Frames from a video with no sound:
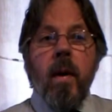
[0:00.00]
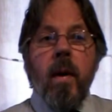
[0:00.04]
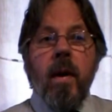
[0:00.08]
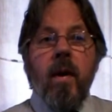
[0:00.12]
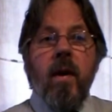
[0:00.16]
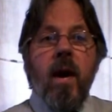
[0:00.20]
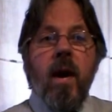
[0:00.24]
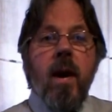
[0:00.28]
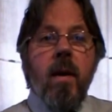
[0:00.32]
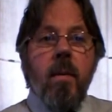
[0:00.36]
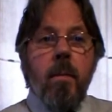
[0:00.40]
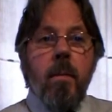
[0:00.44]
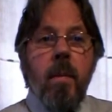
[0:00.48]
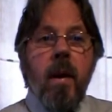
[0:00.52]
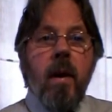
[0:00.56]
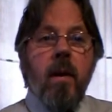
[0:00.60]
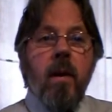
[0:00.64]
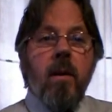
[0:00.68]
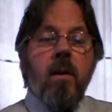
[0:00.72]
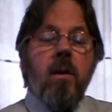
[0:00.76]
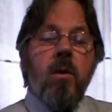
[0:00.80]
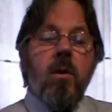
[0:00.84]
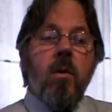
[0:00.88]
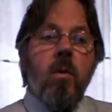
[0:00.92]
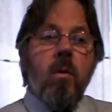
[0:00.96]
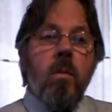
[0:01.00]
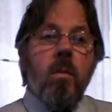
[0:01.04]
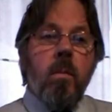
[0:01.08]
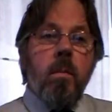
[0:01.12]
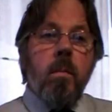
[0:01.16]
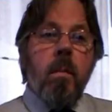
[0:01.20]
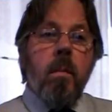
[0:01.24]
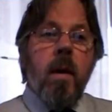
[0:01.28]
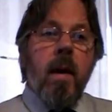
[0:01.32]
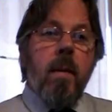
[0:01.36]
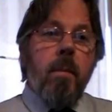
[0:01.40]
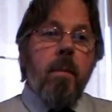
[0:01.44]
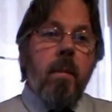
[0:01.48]
grandparents taught
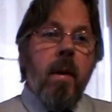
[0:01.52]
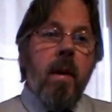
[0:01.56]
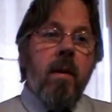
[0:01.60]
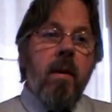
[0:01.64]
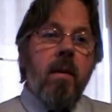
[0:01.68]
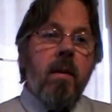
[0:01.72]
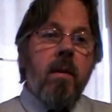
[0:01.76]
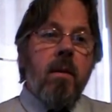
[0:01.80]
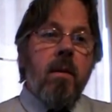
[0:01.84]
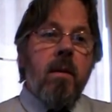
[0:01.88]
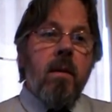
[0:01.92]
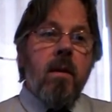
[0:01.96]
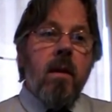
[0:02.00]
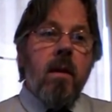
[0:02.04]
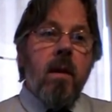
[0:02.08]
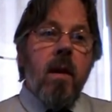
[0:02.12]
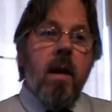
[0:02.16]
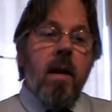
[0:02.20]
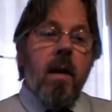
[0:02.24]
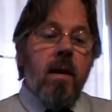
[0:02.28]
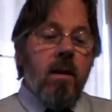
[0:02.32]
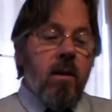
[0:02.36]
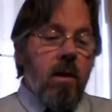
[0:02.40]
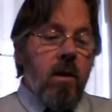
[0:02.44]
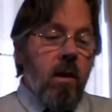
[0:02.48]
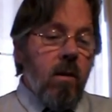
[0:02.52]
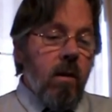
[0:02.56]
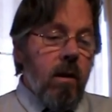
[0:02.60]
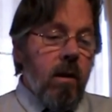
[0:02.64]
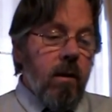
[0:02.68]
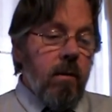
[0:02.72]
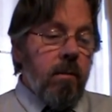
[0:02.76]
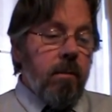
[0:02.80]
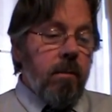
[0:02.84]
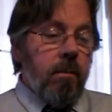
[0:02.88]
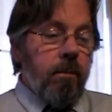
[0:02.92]
my parents, and so on.